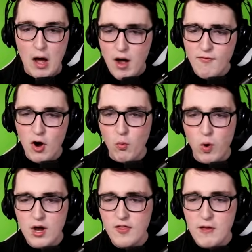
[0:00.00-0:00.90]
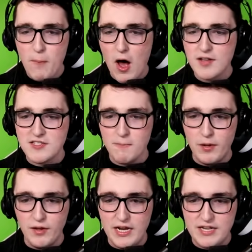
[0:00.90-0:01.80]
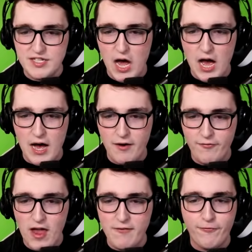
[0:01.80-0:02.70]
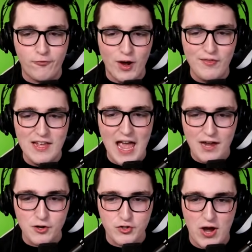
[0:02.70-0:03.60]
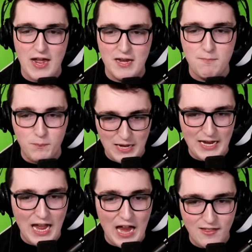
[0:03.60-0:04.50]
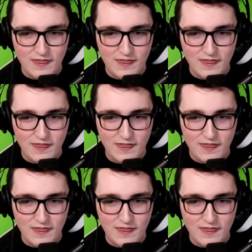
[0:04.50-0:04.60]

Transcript: However, what are the possibilities of a friendly Ender Dragon being a